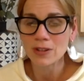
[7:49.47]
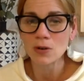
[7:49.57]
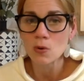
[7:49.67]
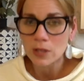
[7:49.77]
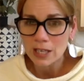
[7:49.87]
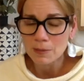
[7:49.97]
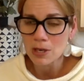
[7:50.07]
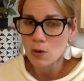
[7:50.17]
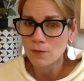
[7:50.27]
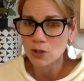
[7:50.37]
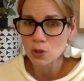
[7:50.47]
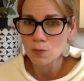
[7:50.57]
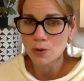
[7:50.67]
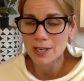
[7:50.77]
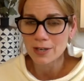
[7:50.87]
They're only going to be home for 2
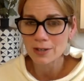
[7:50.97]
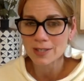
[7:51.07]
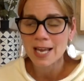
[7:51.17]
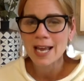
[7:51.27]
more years.